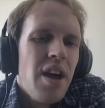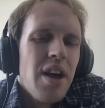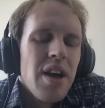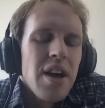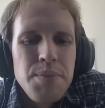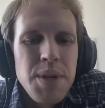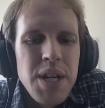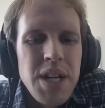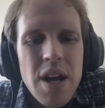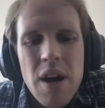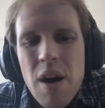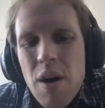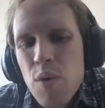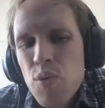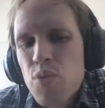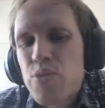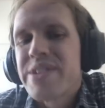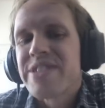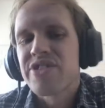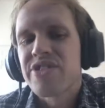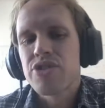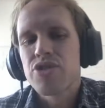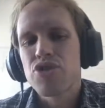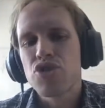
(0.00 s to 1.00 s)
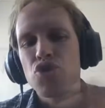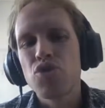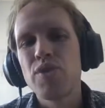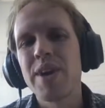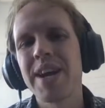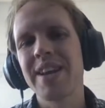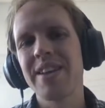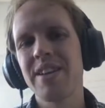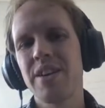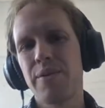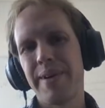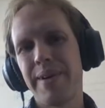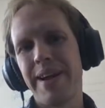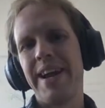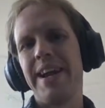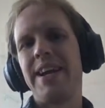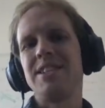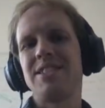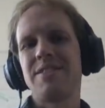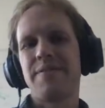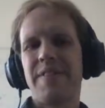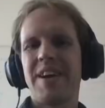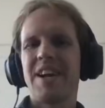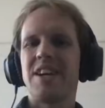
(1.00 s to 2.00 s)
restrict the
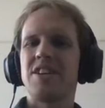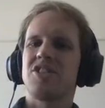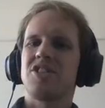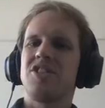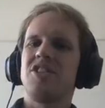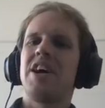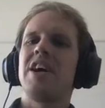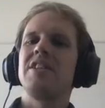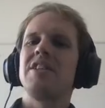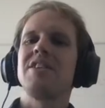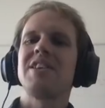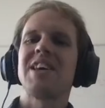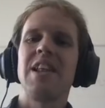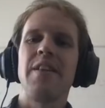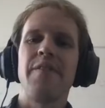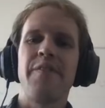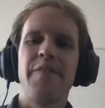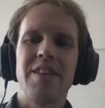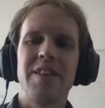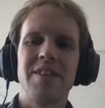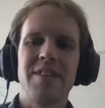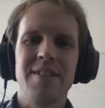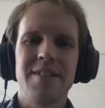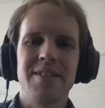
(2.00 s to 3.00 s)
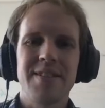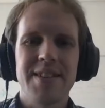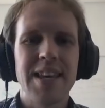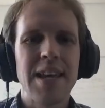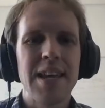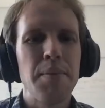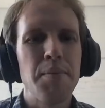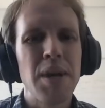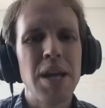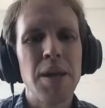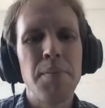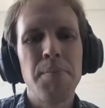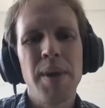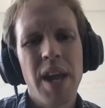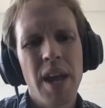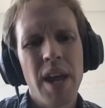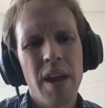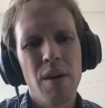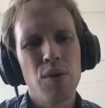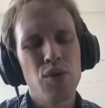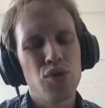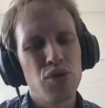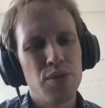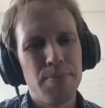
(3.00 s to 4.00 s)
range of H0 you can fit to the CMB and
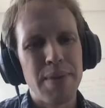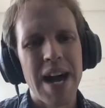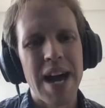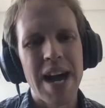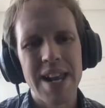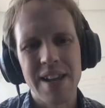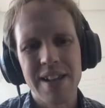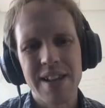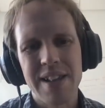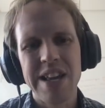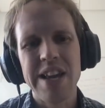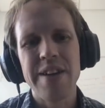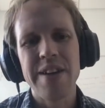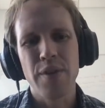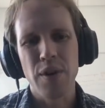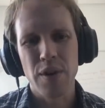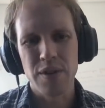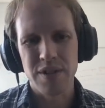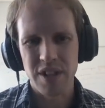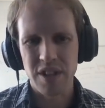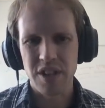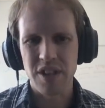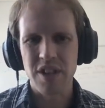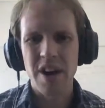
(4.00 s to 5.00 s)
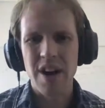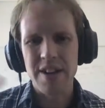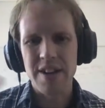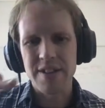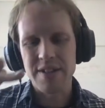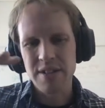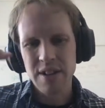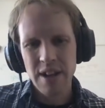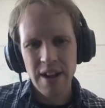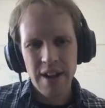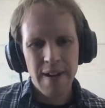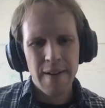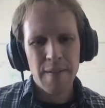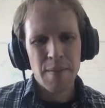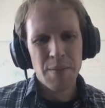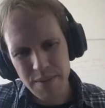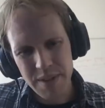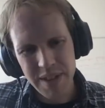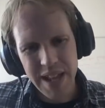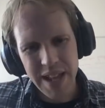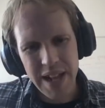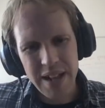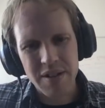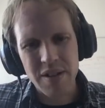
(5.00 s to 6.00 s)
BAO dramatically. Of course, it does
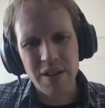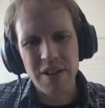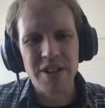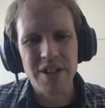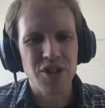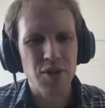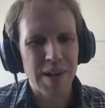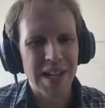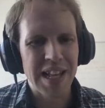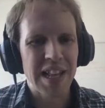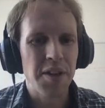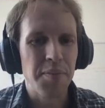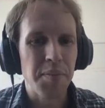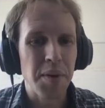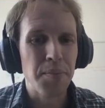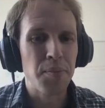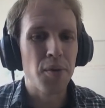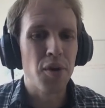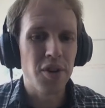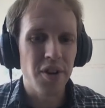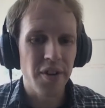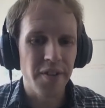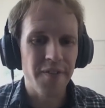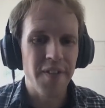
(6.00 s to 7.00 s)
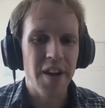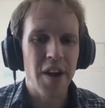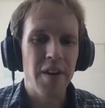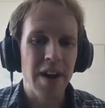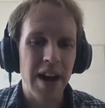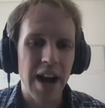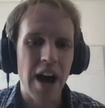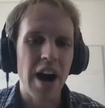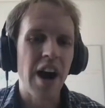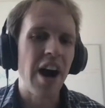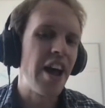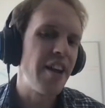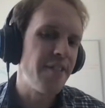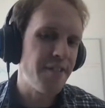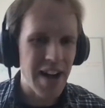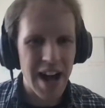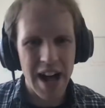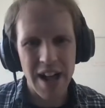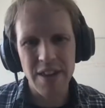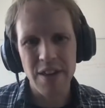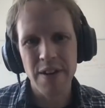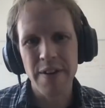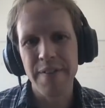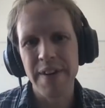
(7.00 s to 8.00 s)
tend to constrain a little bit more the very high
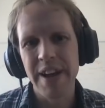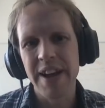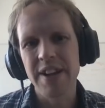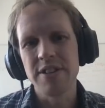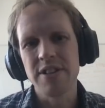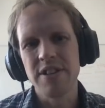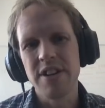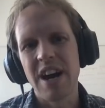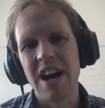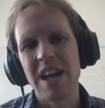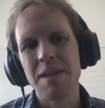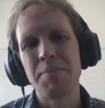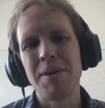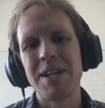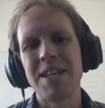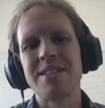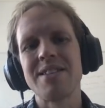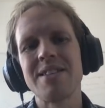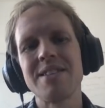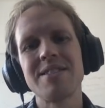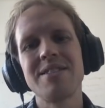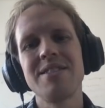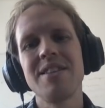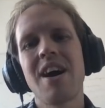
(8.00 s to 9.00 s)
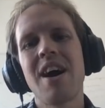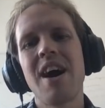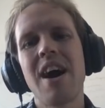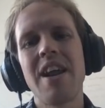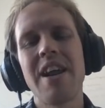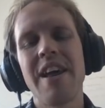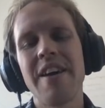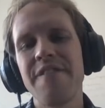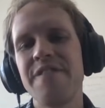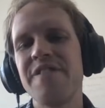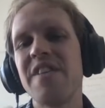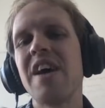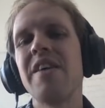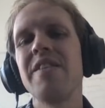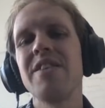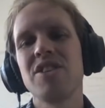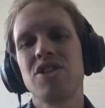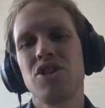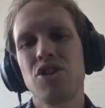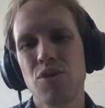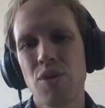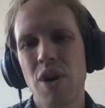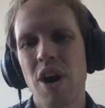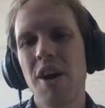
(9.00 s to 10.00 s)
value of H0, but this is not a very
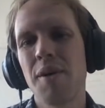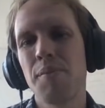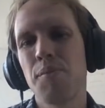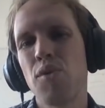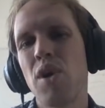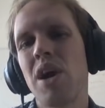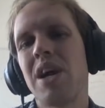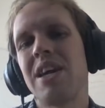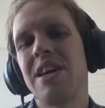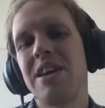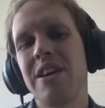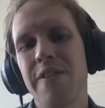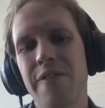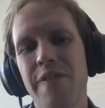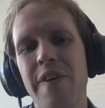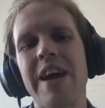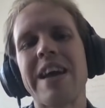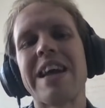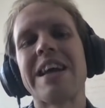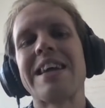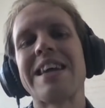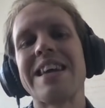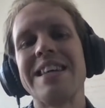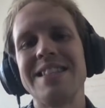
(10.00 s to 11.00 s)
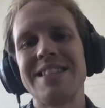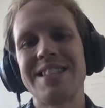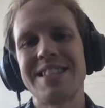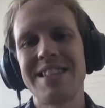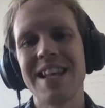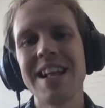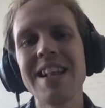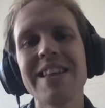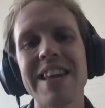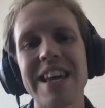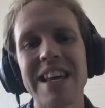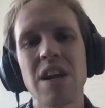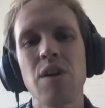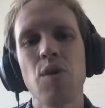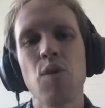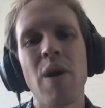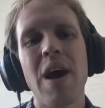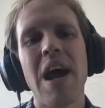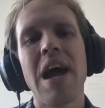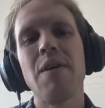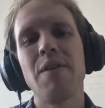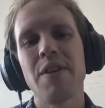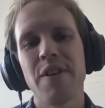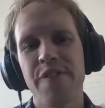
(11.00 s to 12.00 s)
strong breaking effect. It can still get
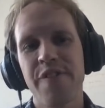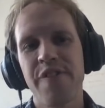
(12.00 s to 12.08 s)
away with